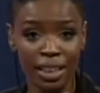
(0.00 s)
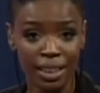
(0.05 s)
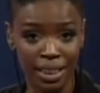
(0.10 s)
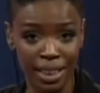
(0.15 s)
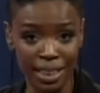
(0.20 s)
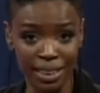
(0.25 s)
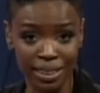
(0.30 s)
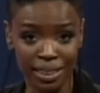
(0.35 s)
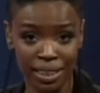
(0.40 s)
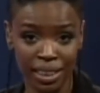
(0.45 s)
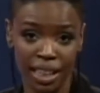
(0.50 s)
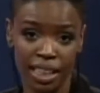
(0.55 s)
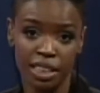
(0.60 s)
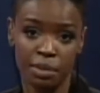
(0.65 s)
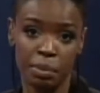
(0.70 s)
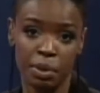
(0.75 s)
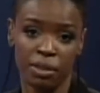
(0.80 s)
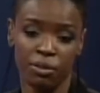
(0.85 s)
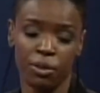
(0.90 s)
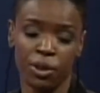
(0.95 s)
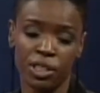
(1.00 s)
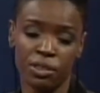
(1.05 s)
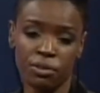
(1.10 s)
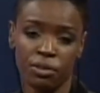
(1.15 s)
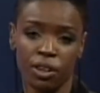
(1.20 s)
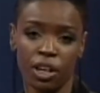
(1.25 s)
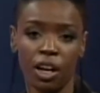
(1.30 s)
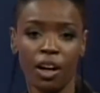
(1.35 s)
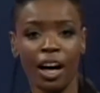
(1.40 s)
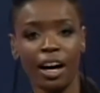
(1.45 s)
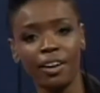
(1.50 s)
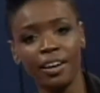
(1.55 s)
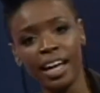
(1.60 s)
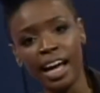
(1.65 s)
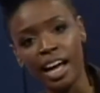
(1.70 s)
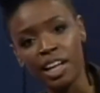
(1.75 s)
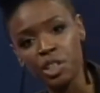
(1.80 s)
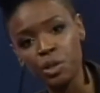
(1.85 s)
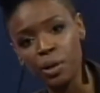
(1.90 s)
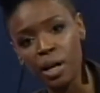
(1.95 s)
This has been A Voice for All. I'll
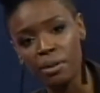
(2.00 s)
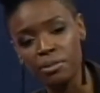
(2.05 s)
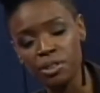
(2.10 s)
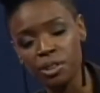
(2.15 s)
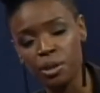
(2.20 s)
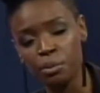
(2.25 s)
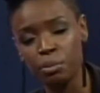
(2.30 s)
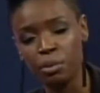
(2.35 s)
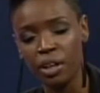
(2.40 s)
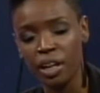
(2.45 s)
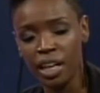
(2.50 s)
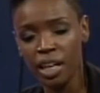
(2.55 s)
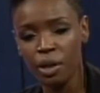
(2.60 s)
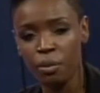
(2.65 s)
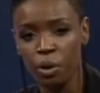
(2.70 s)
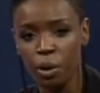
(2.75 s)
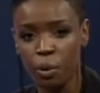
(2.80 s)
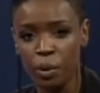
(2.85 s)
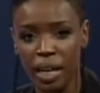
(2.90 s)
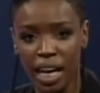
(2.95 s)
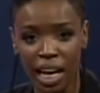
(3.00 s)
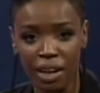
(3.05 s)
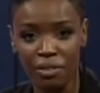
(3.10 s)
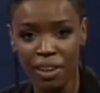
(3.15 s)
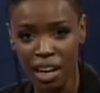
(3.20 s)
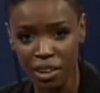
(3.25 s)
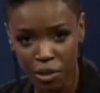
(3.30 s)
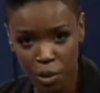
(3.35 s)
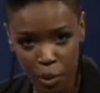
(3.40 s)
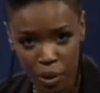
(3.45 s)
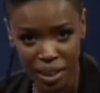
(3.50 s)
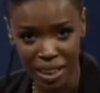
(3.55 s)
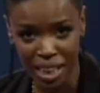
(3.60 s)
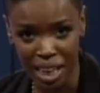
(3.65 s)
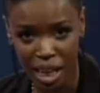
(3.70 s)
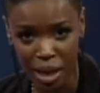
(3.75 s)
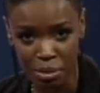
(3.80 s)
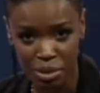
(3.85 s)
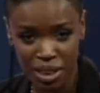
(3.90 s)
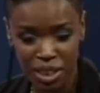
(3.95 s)
catch you after the break where we have Everyone
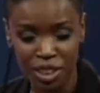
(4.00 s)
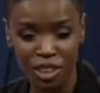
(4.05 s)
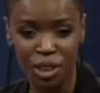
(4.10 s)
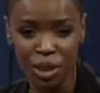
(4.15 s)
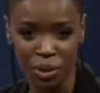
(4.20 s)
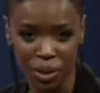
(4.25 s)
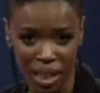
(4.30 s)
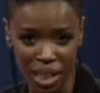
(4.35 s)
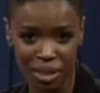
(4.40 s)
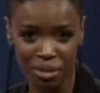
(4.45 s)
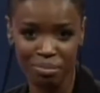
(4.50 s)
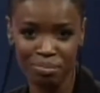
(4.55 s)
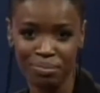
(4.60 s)
Games. Tune in.